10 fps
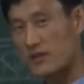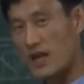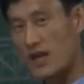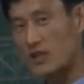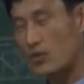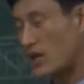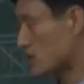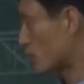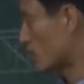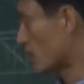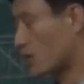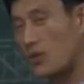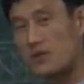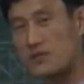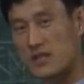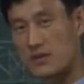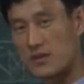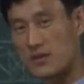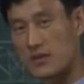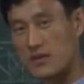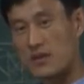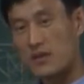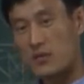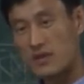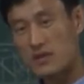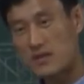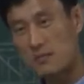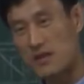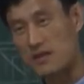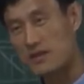Otherwise, we get all 0. What does it mean?